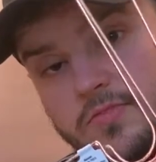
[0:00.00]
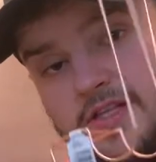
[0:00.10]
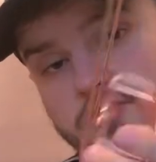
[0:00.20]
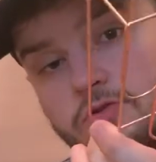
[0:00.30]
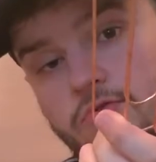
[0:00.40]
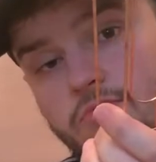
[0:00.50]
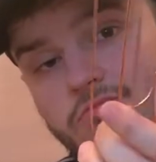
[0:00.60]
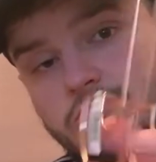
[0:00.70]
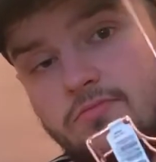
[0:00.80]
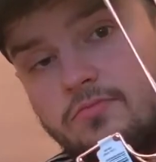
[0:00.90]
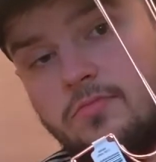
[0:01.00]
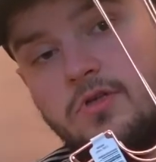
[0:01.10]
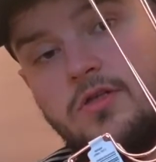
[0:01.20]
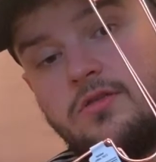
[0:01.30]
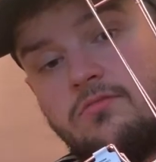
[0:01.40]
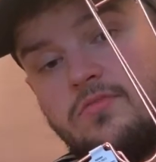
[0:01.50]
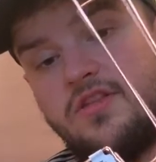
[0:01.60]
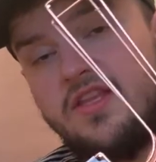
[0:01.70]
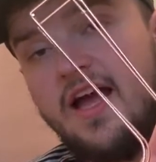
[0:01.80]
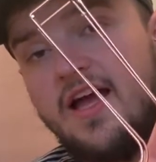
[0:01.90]
little
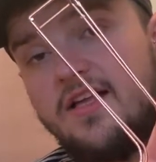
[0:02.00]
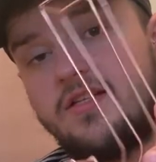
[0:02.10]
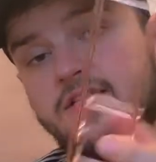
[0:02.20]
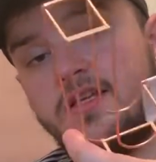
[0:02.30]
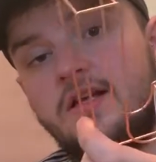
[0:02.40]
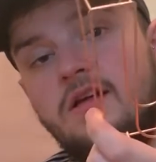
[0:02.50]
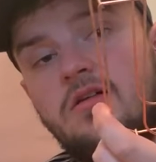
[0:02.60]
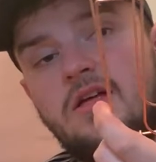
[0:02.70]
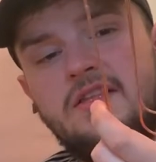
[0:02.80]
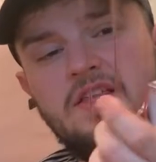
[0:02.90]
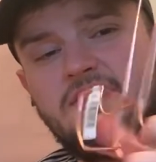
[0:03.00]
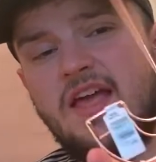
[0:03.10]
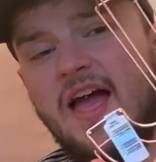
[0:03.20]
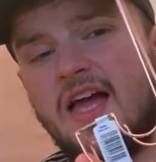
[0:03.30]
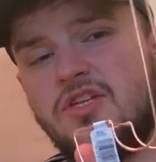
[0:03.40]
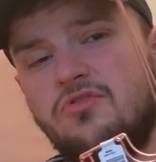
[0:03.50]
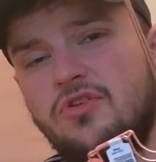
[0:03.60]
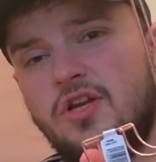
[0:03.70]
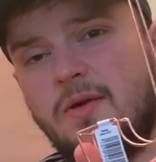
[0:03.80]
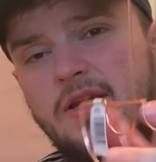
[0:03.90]
stand. Is it stand or,
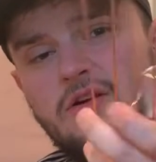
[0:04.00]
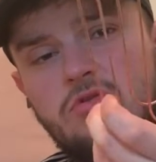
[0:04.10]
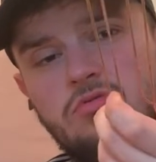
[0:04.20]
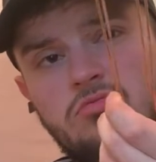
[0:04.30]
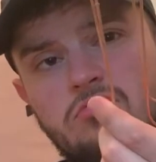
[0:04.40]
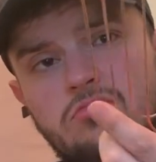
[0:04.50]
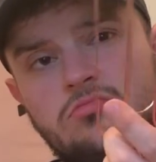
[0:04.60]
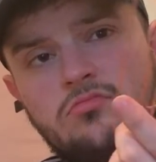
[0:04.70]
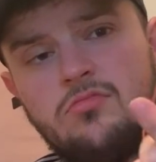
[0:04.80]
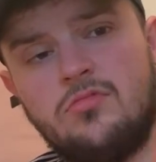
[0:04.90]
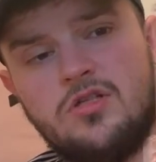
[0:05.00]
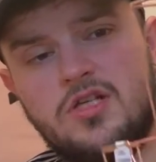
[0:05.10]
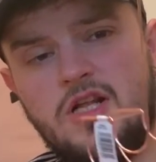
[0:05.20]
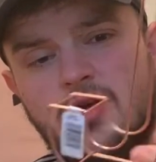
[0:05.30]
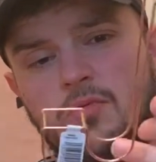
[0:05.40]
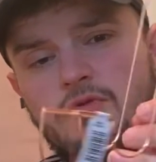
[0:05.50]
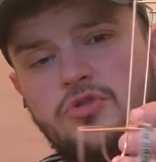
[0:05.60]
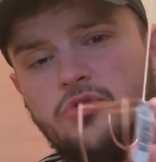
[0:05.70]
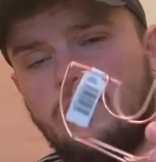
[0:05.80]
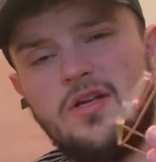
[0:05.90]
you know, a little, I don't know, what
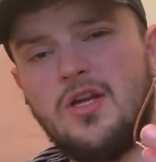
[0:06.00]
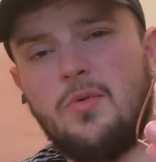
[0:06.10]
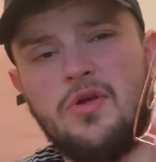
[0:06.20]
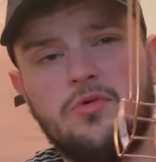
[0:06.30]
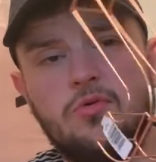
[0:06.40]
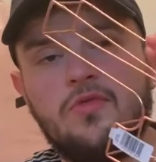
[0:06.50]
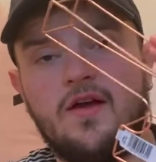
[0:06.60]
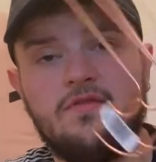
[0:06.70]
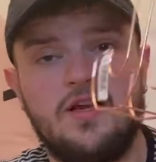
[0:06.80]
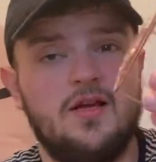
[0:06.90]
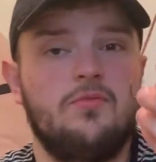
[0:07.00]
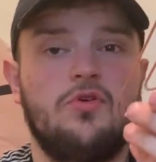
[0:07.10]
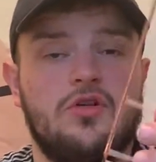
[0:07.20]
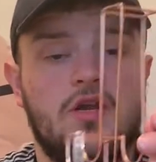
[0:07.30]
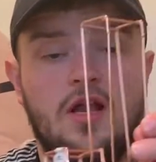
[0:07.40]
you call, I don't know what you call that really. I'm not going to